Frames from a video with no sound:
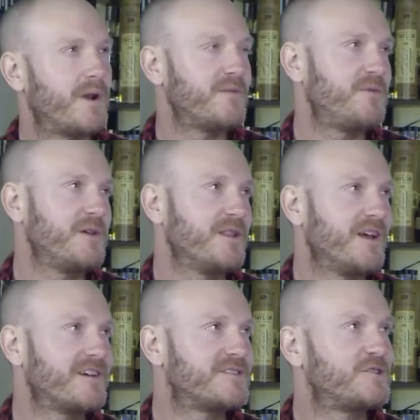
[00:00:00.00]
But I feel there.
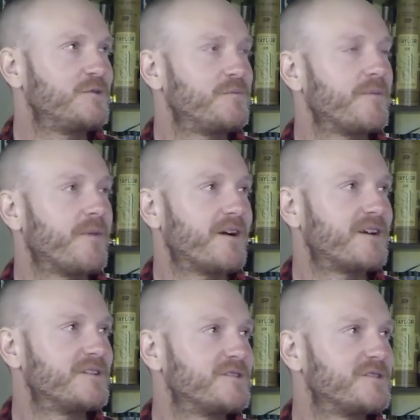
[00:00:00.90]
like
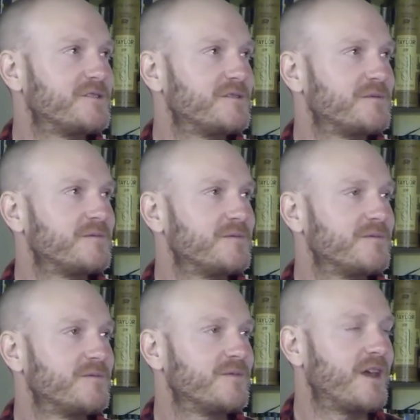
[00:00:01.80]
supermarkets
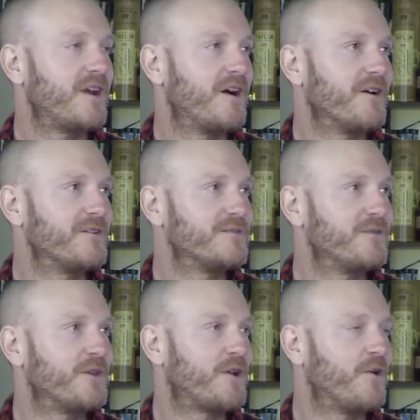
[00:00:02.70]
that aren't
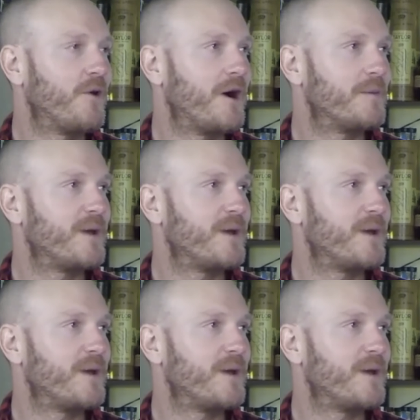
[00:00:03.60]
the co-op